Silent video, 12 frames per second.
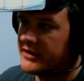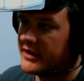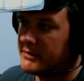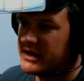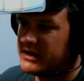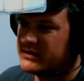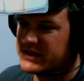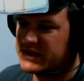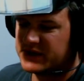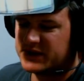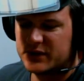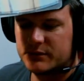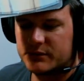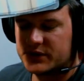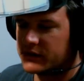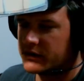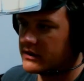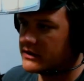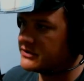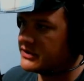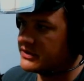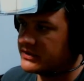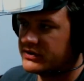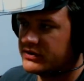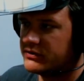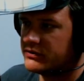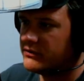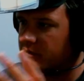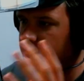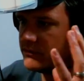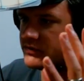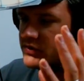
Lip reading: The menu systems are just too